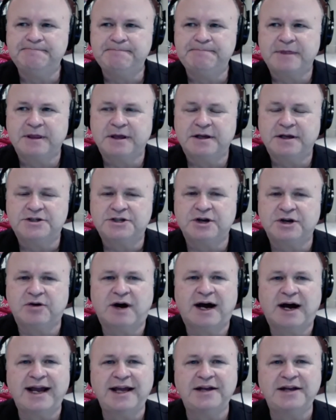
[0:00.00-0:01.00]
so
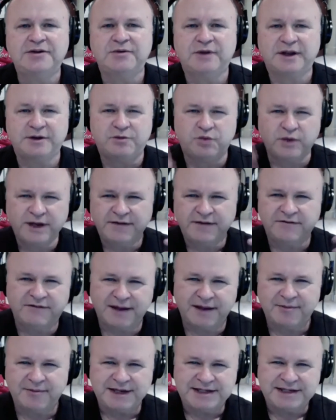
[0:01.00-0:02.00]
I had to
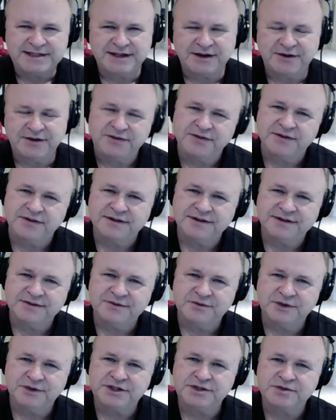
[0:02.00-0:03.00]
reinvent myself,
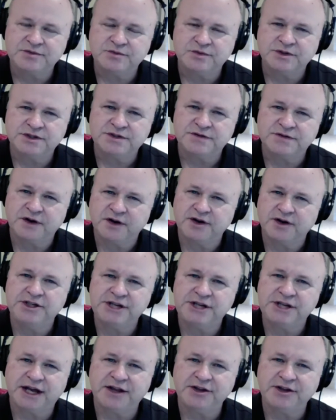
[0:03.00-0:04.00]
which was very
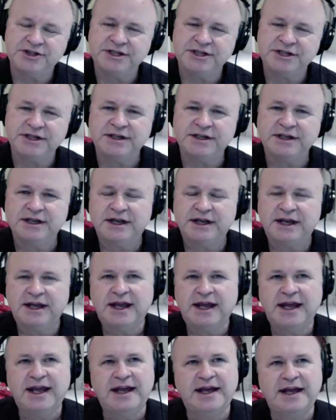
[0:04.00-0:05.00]
challenging.
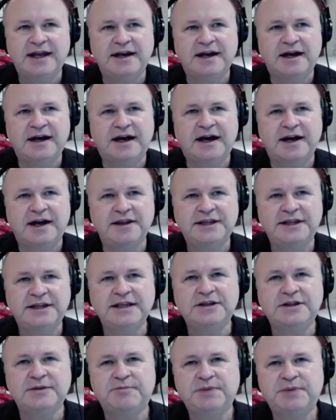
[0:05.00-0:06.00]
And I think
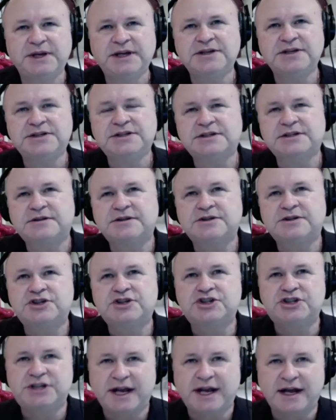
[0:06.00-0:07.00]
the biggest
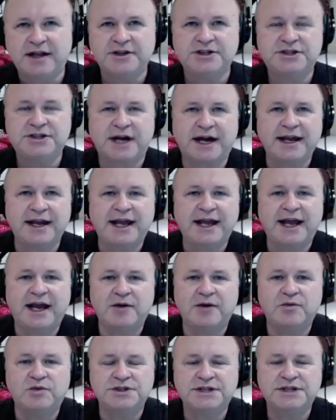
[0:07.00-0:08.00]
challenge I
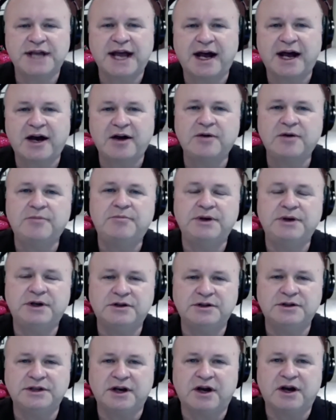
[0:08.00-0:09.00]
had was how to
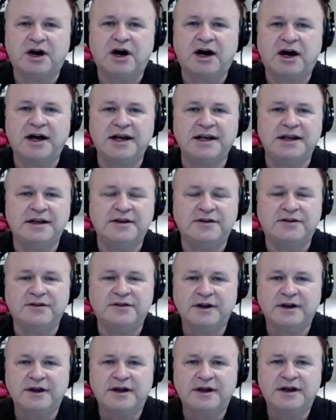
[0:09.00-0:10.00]
build an audience
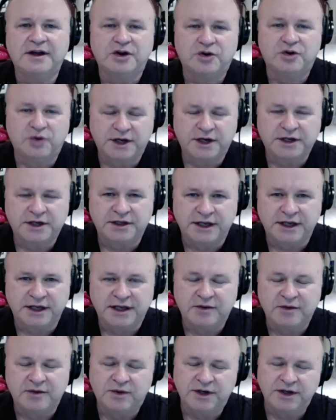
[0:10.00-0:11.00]
quickly.
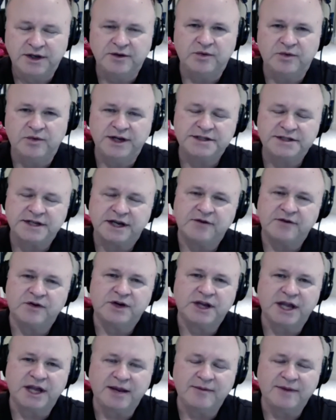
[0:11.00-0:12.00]
And one of the ways I
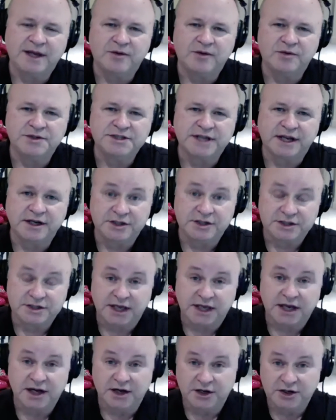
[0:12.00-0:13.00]
overcame that was I
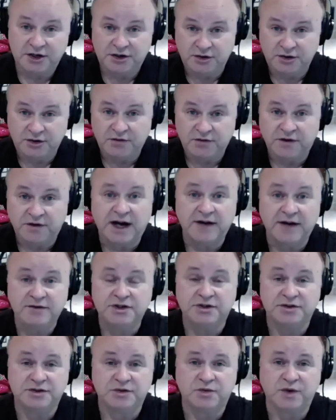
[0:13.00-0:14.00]
decided to do 5
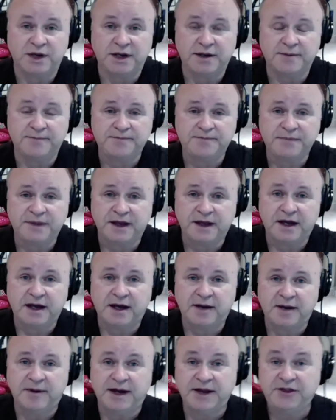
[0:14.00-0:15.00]
shows a week.
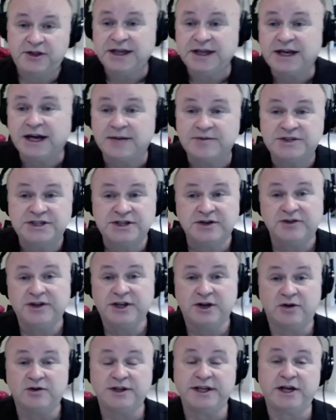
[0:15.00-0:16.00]
I think I'm still the
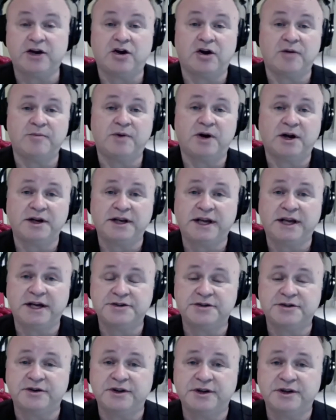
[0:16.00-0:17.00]
only car
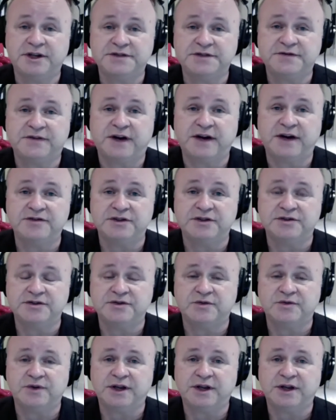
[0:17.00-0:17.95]
podcaster that does 5 shows a week.